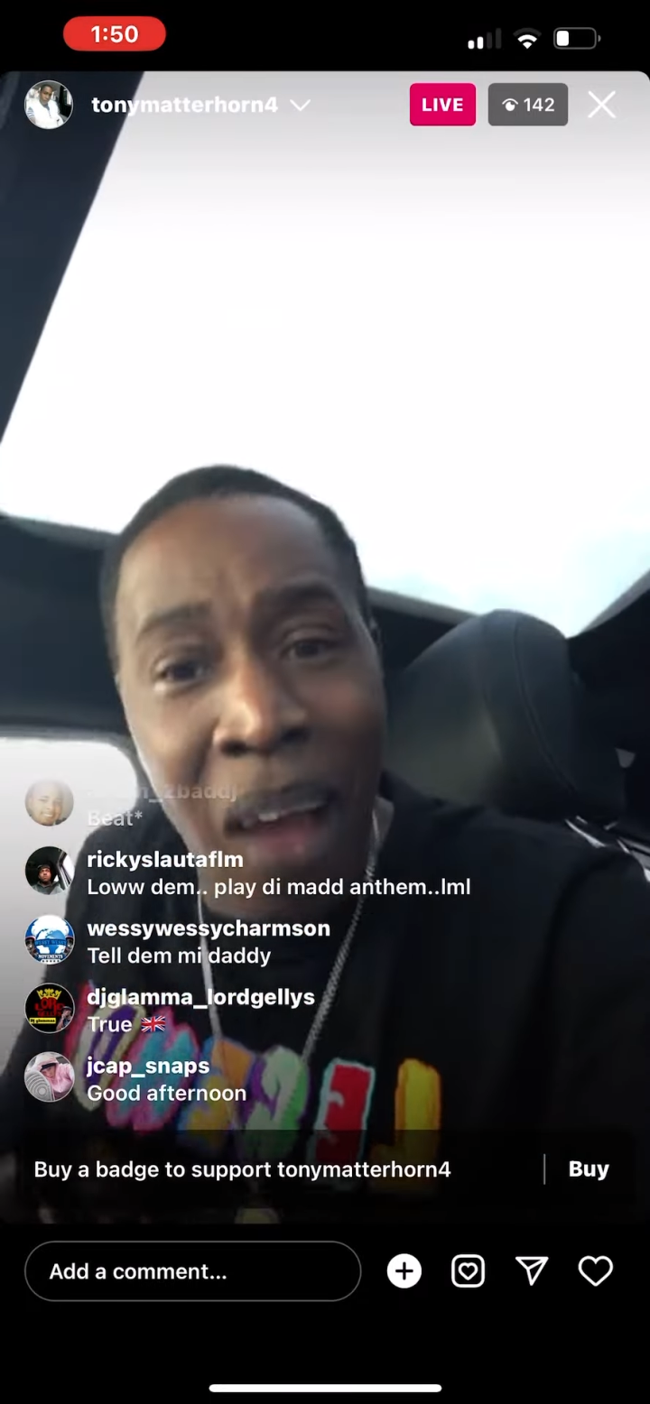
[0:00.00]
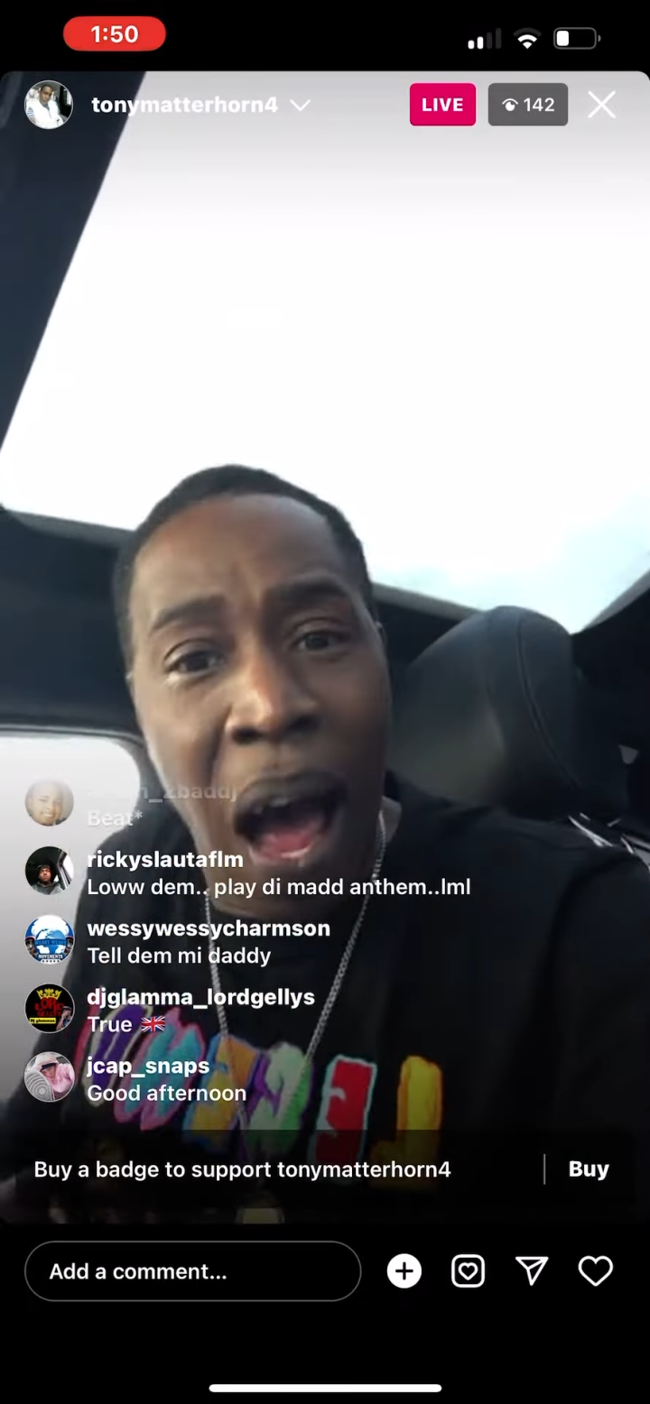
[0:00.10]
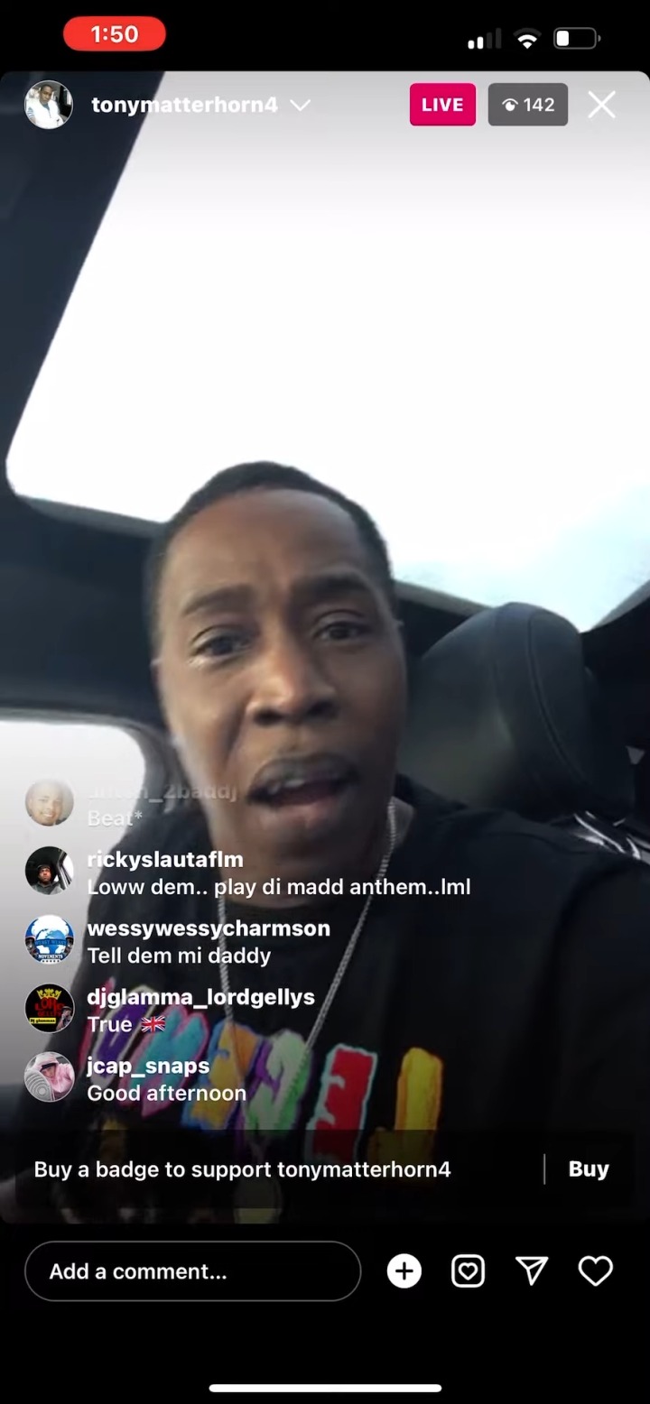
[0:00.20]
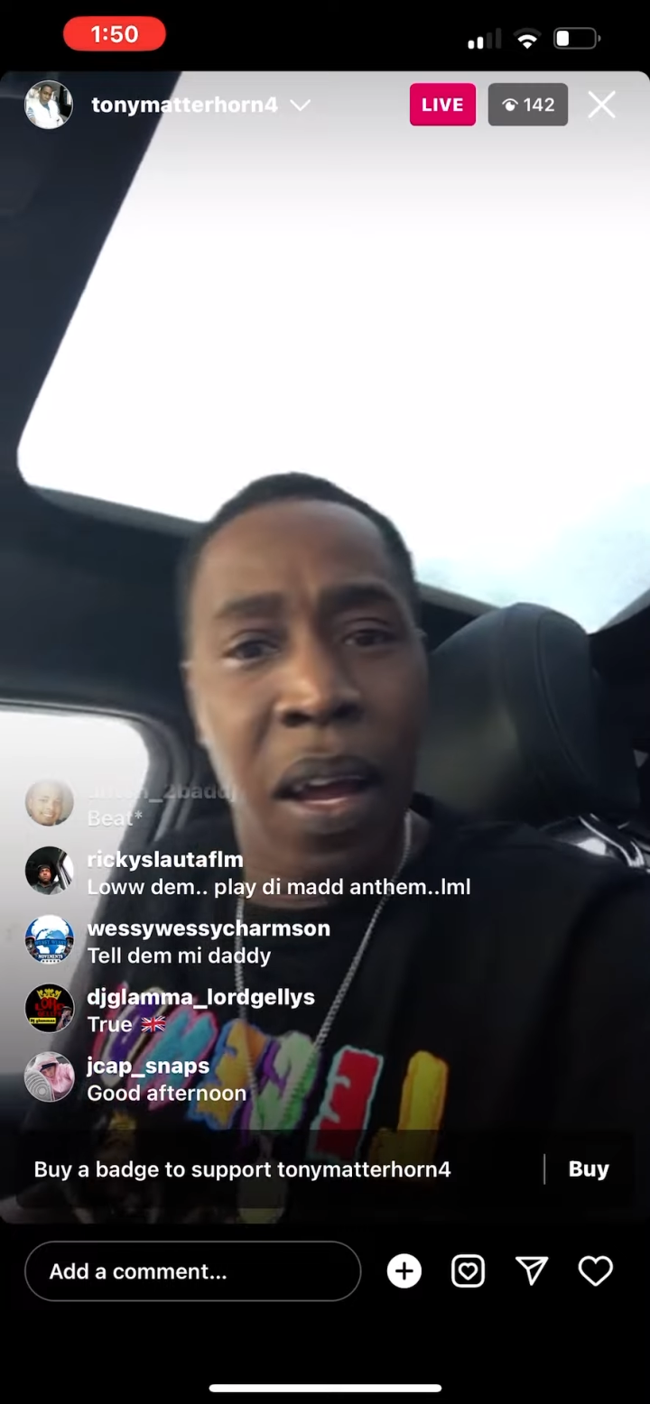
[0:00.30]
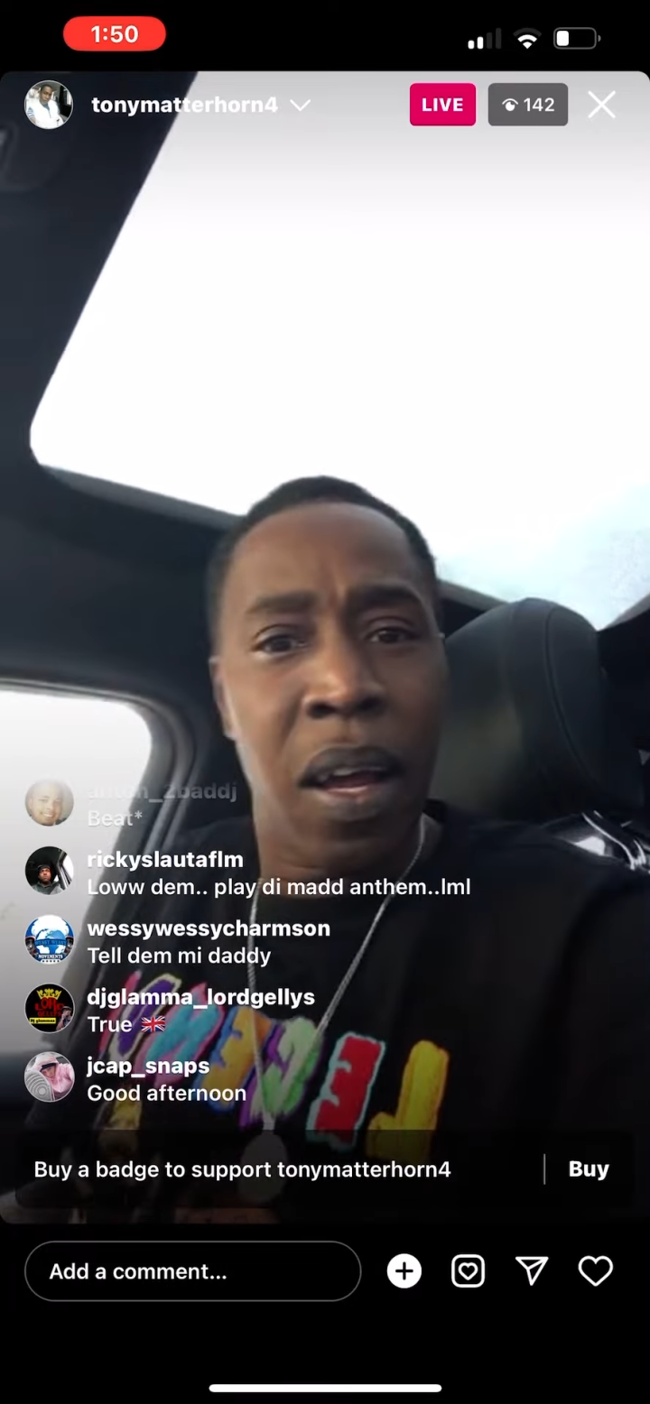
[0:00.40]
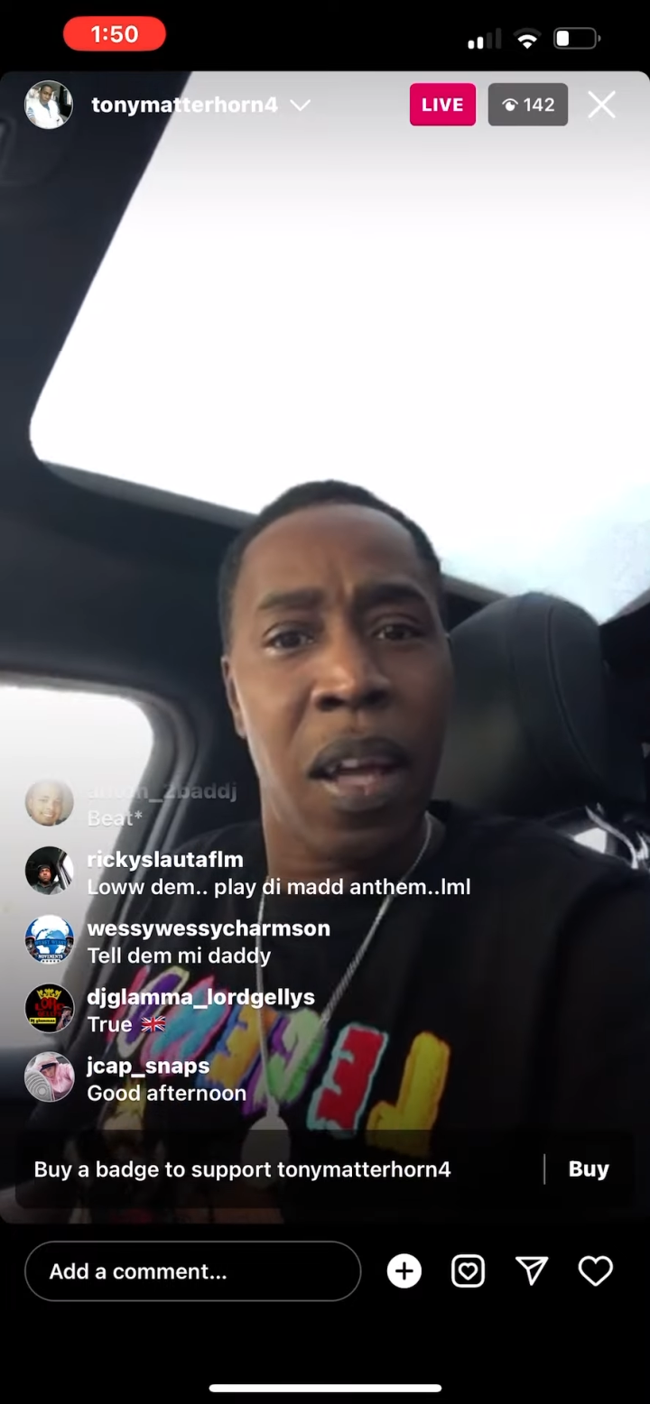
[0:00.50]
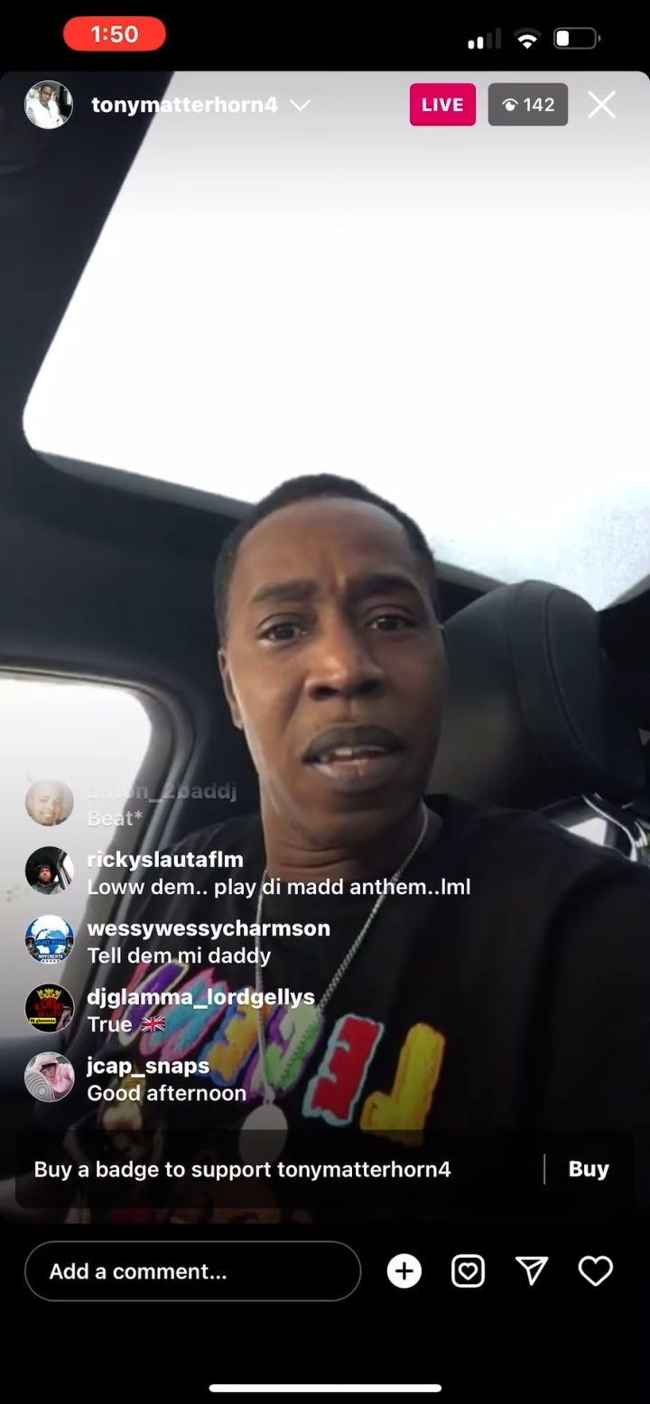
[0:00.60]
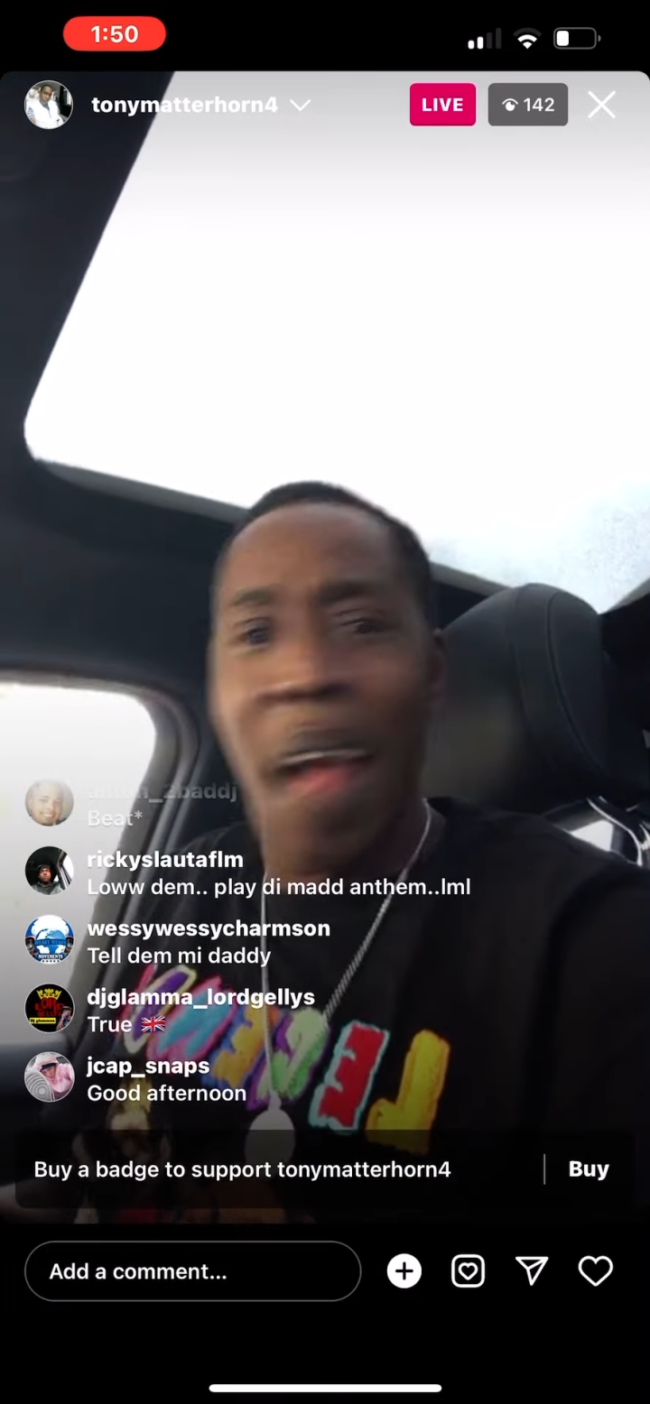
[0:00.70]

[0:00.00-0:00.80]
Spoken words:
he might talk?